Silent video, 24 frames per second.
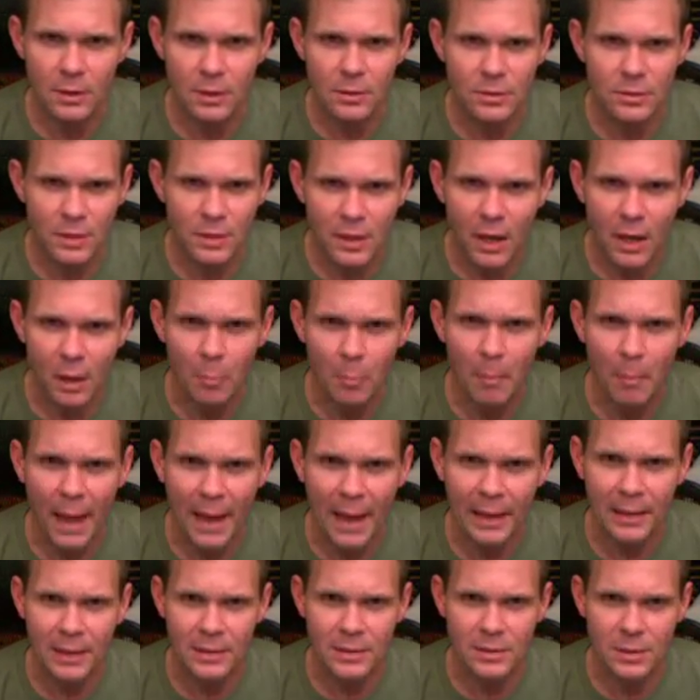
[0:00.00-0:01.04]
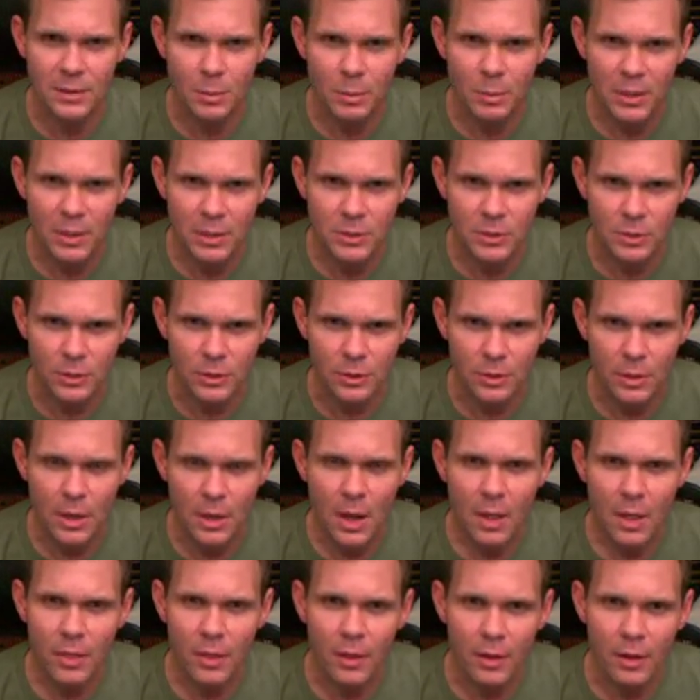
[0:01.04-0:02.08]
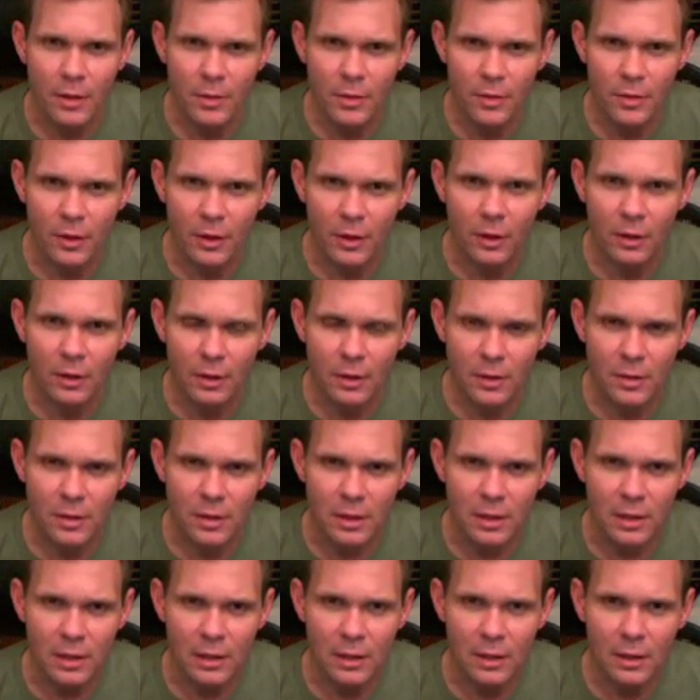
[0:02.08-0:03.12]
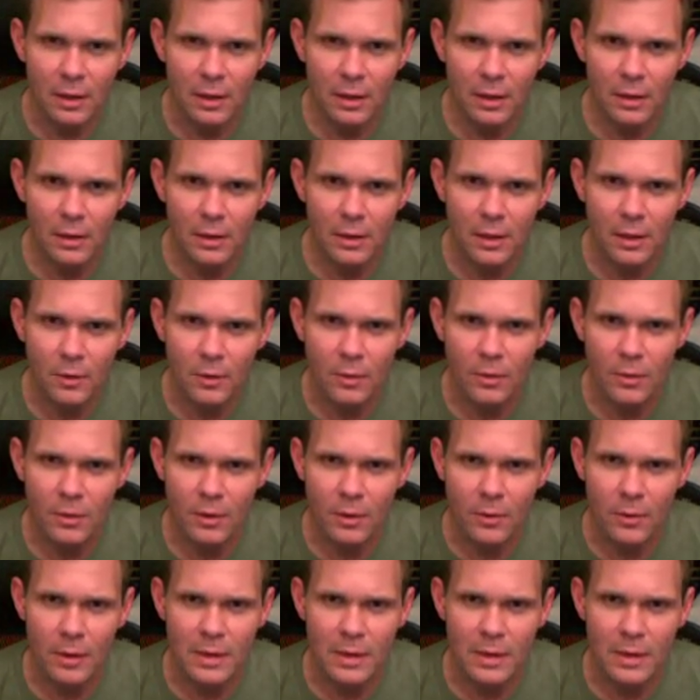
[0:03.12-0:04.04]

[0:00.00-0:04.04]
to come back into the picture. There